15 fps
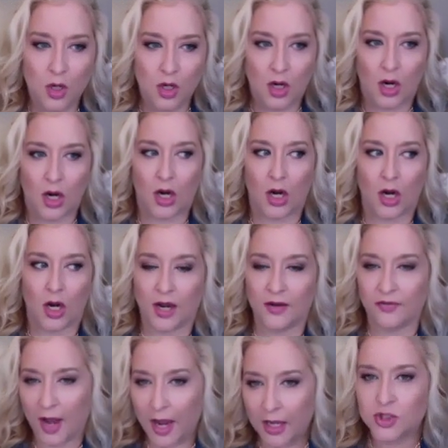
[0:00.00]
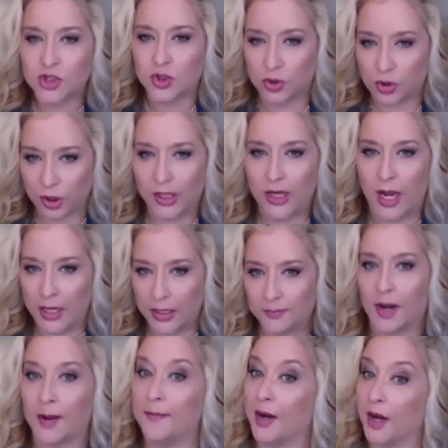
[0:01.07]
uh, I've had to create
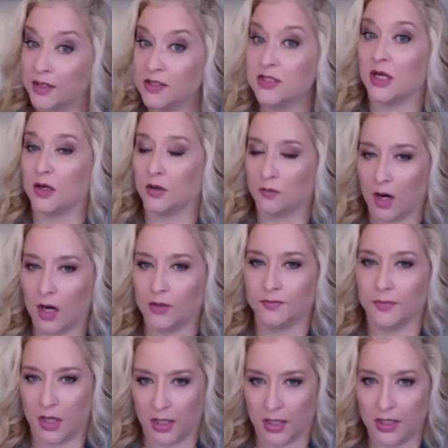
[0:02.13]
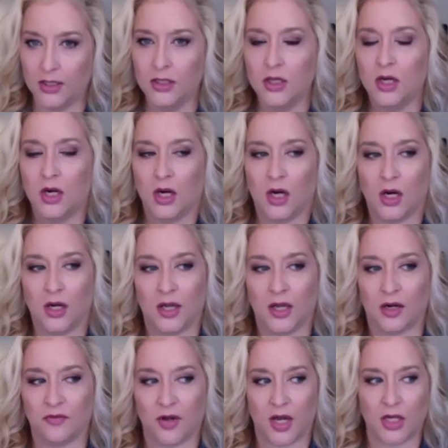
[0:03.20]
my mindset around money, hmm. uh, and
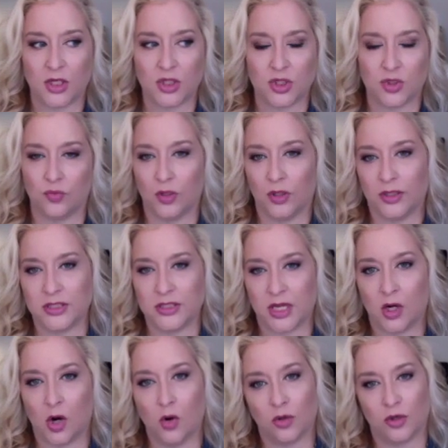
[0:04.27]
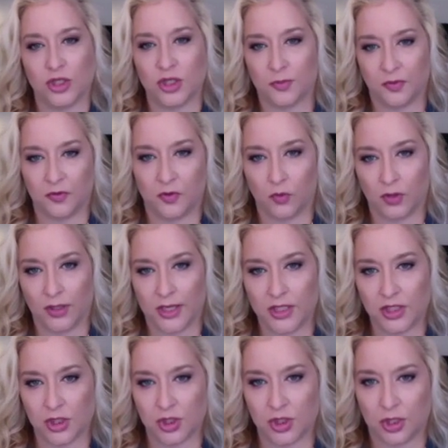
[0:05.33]
I've had to really take ownership of the
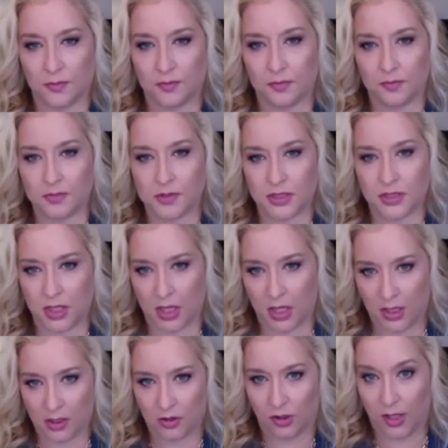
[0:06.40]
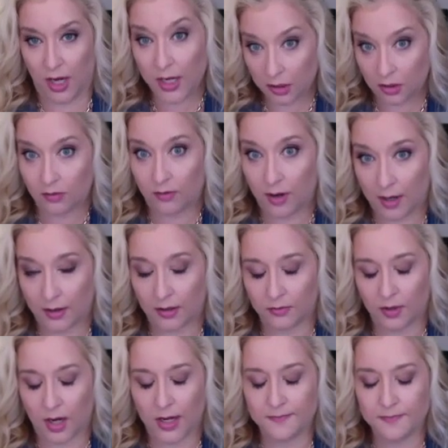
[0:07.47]
relationships that I created around it.
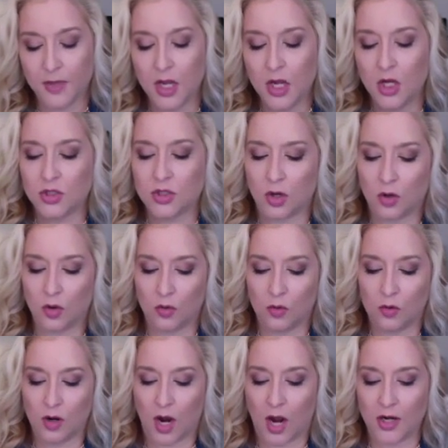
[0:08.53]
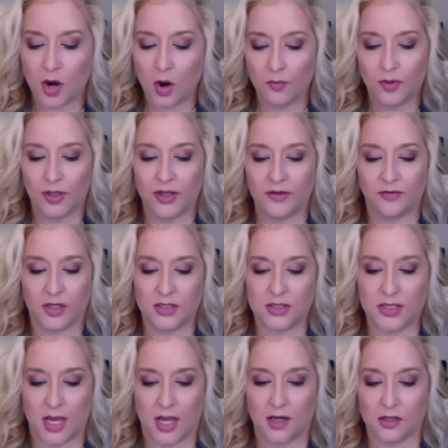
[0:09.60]
Right. Mm. So I don't believe that
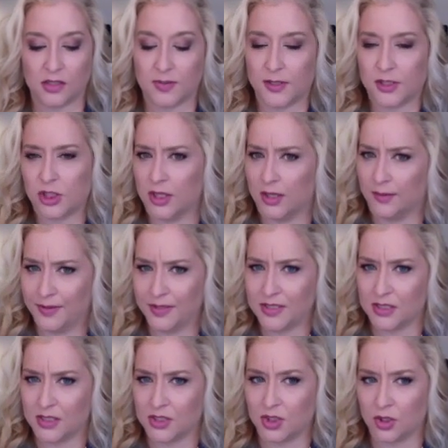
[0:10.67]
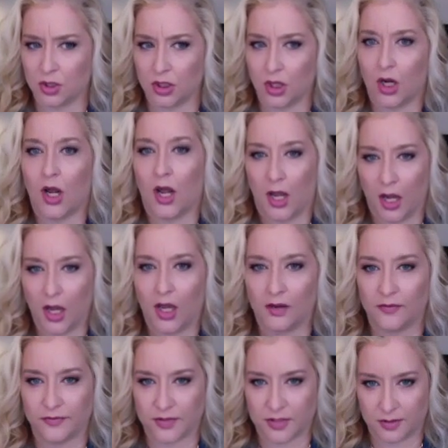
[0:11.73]
debt, especially in a business, you're gonna
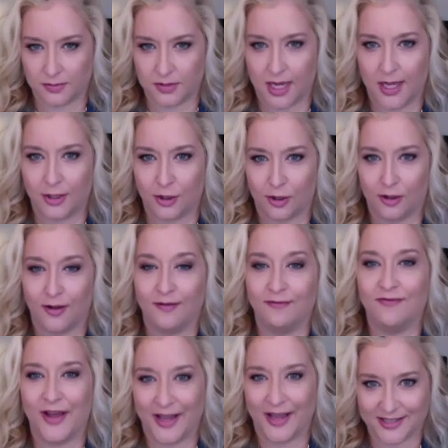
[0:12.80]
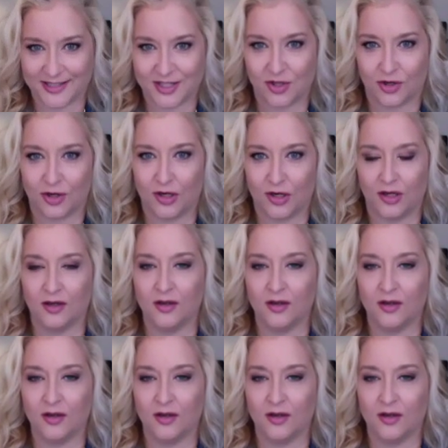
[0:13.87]
have some debt. You're gonna invest. You're gonna,